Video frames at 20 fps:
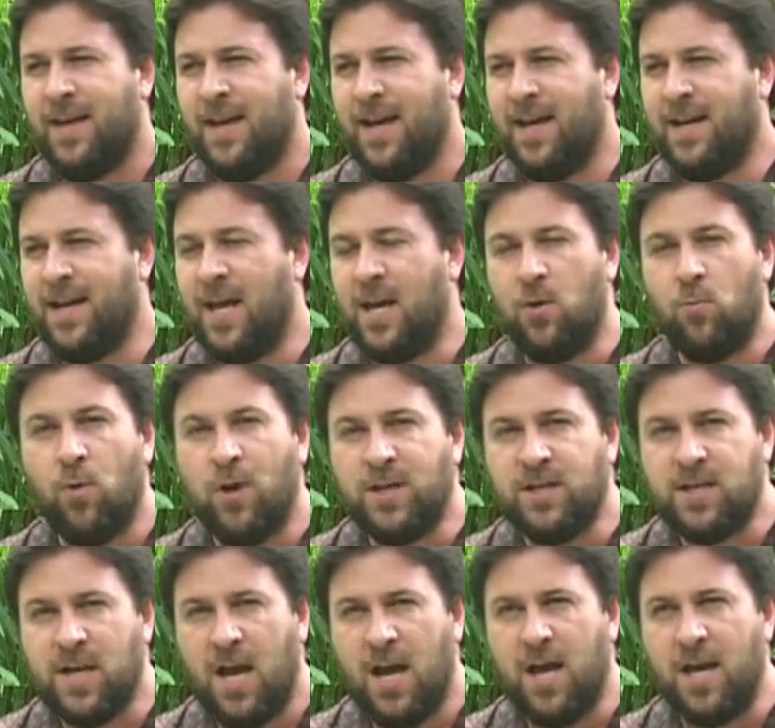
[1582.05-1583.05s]
And, and at one
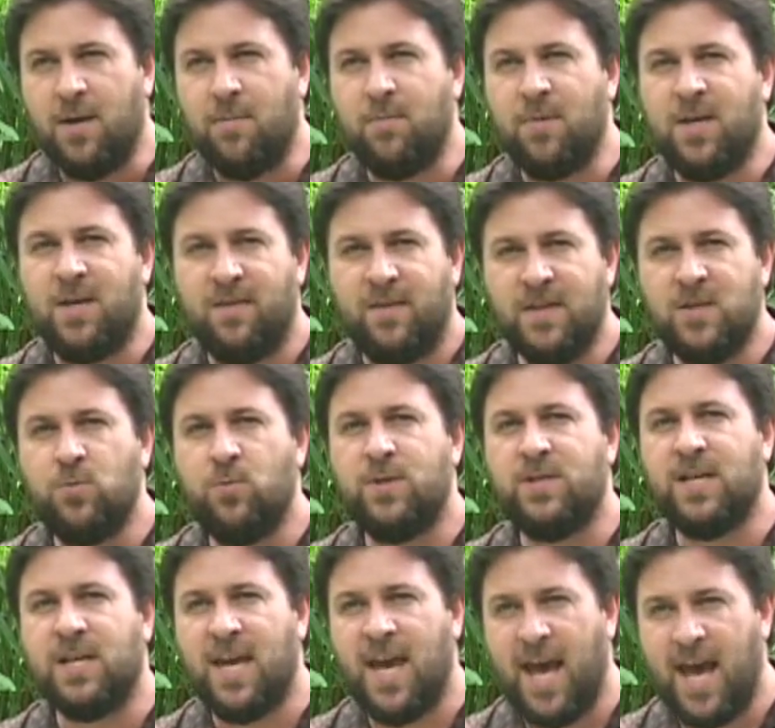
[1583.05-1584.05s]
time, this
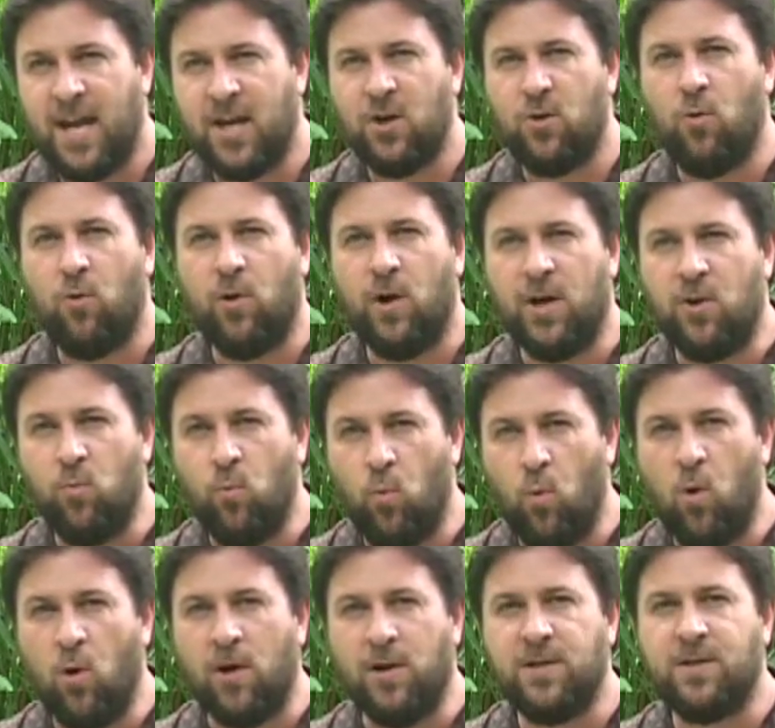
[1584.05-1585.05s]
was a category.
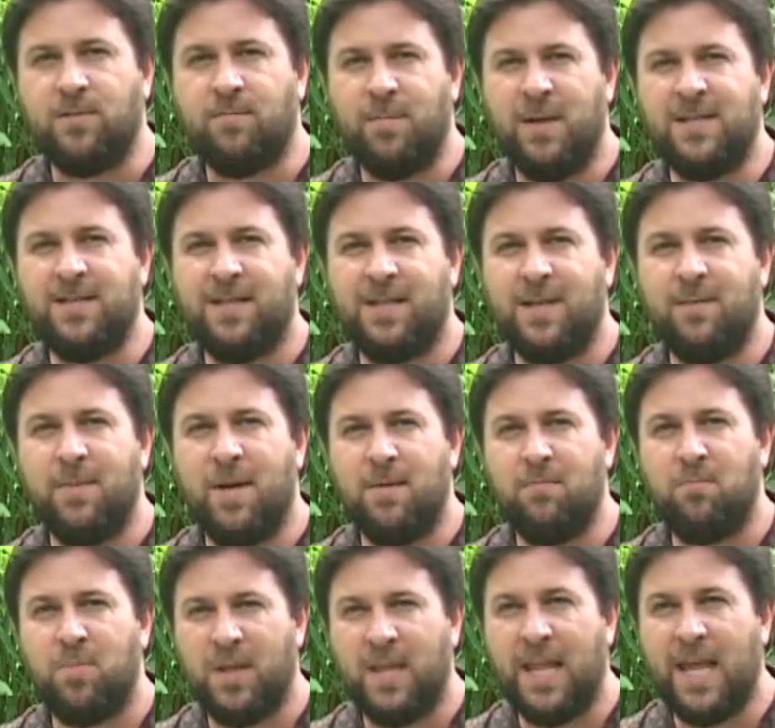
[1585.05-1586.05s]
Wort basically
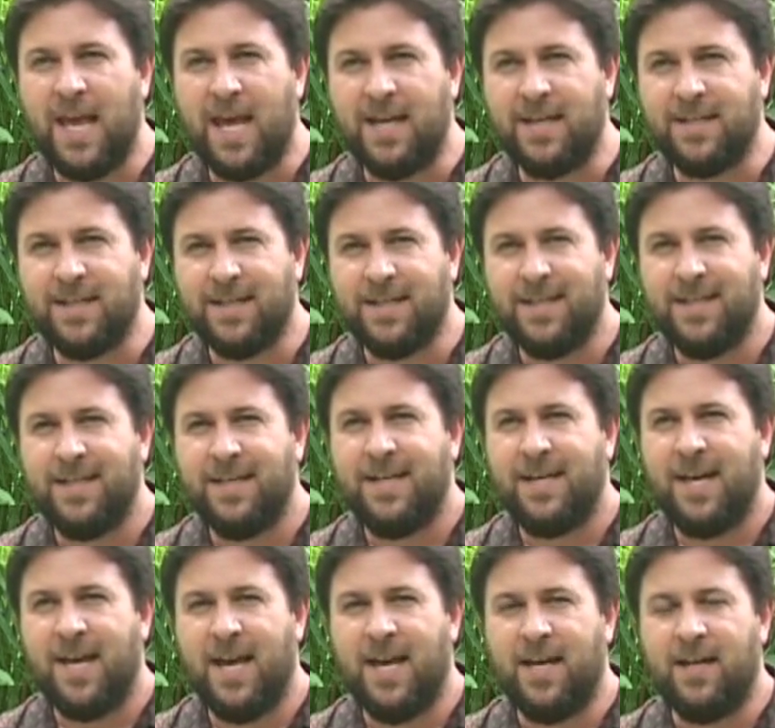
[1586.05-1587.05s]
meant plant.
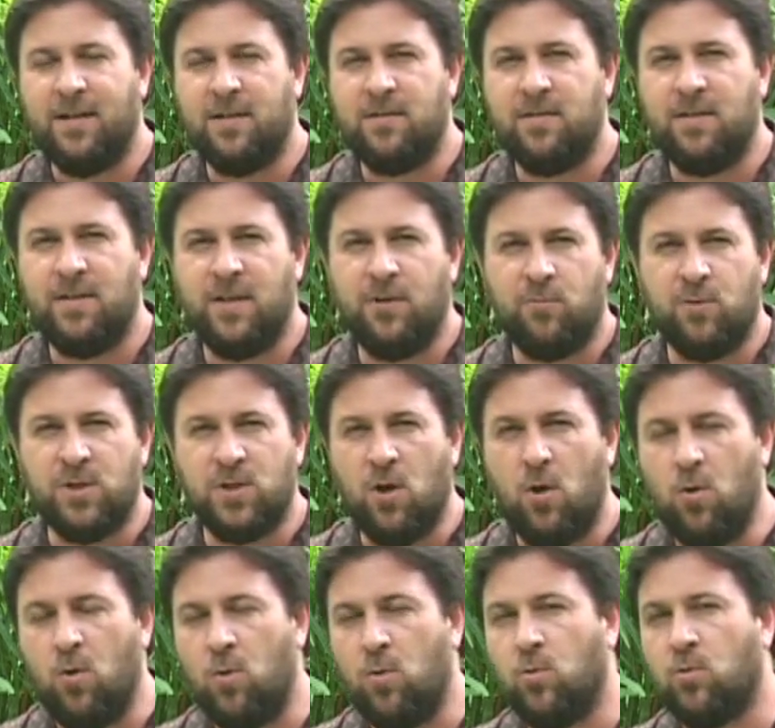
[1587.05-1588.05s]
And there was a
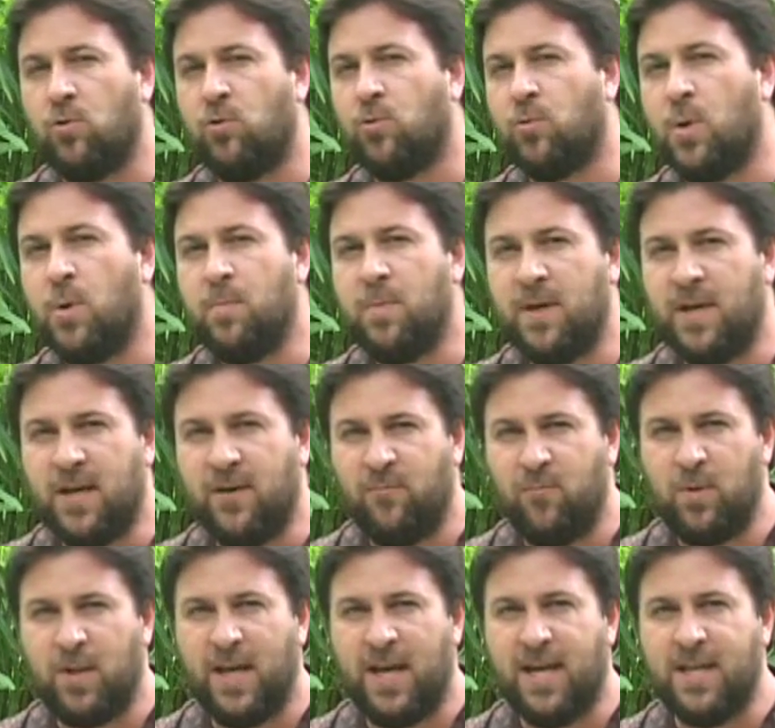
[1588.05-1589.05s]
whole grouping of
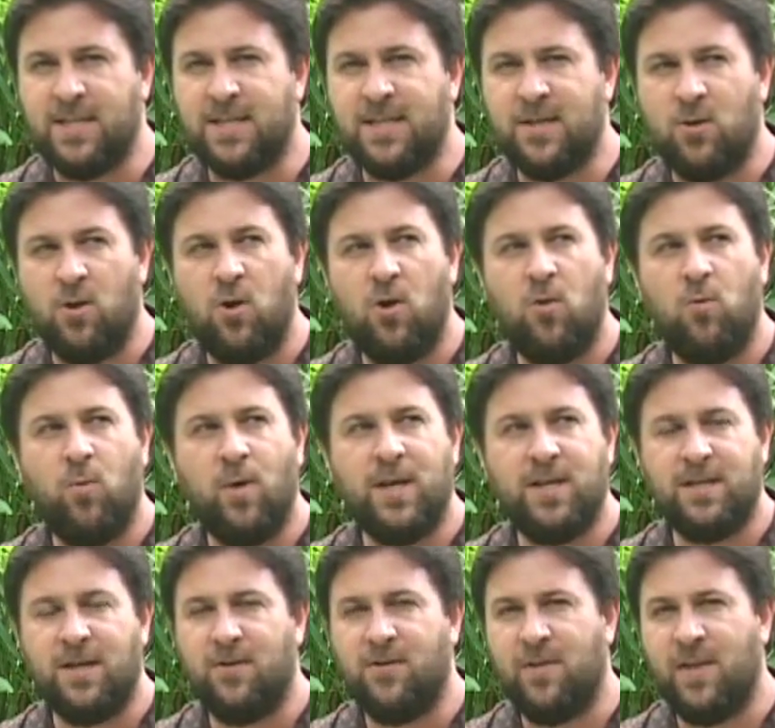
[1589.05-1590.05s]
plants that all
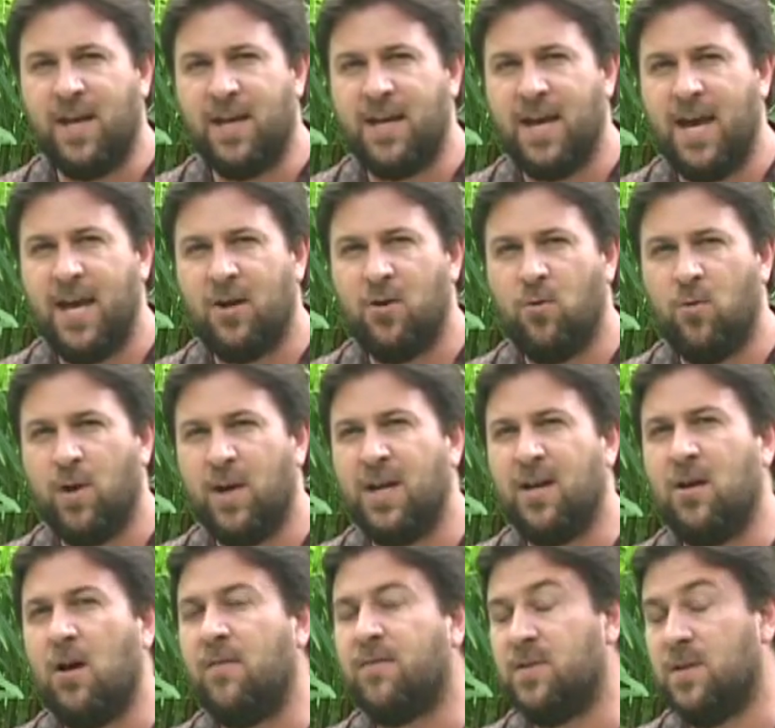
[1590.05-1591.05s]
went under that category,
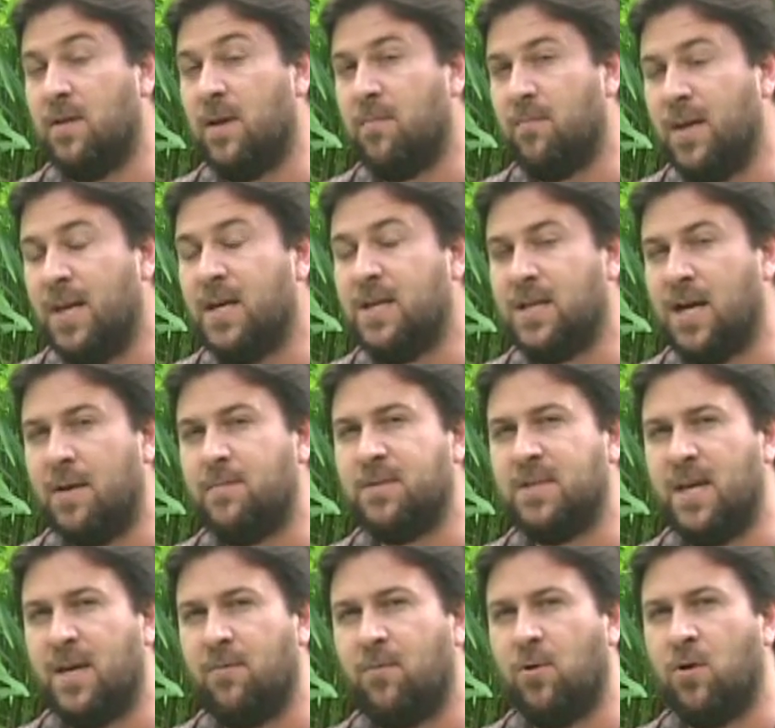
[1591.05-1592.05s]
and, oft, and many times
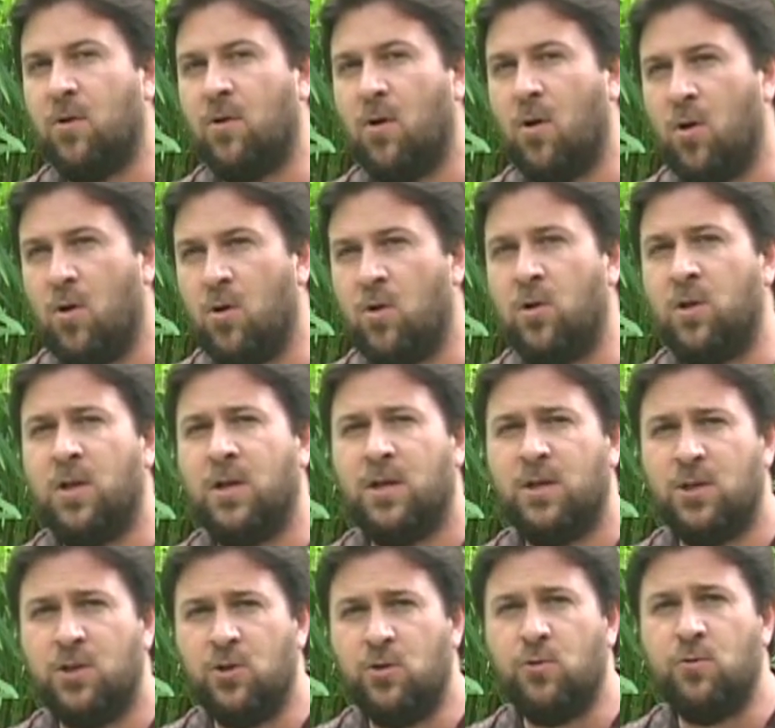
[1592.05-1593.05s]
they were all
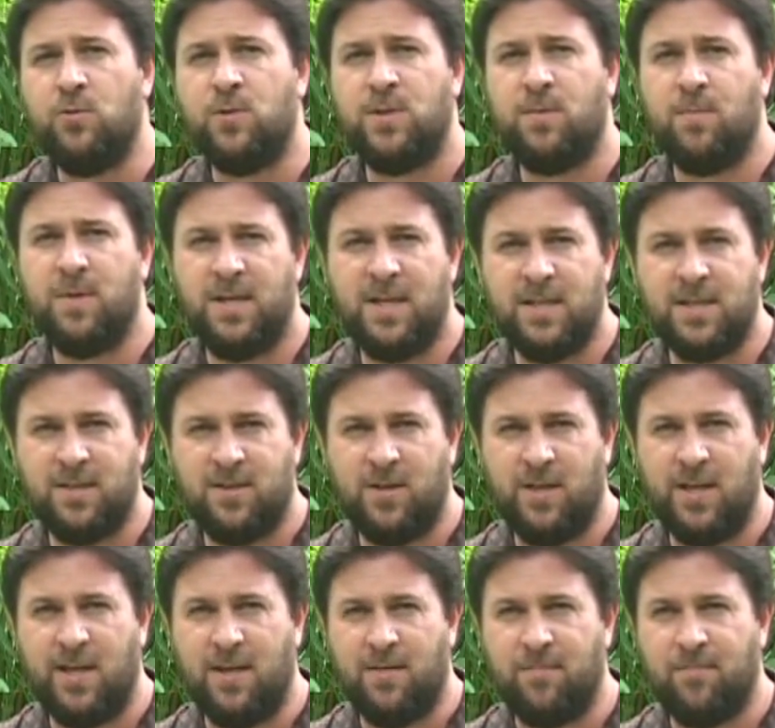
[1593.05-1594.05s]
used
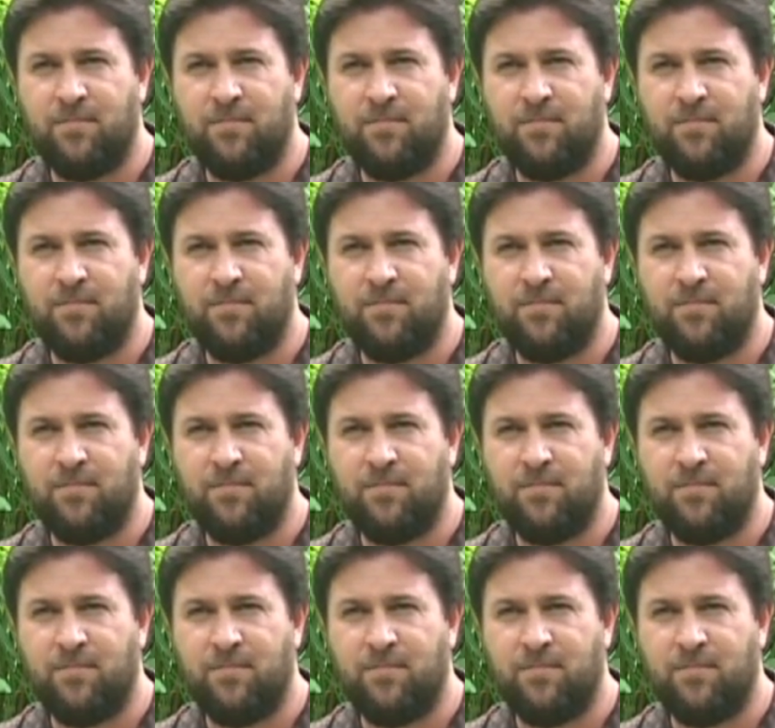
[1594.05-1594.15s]
medicinally.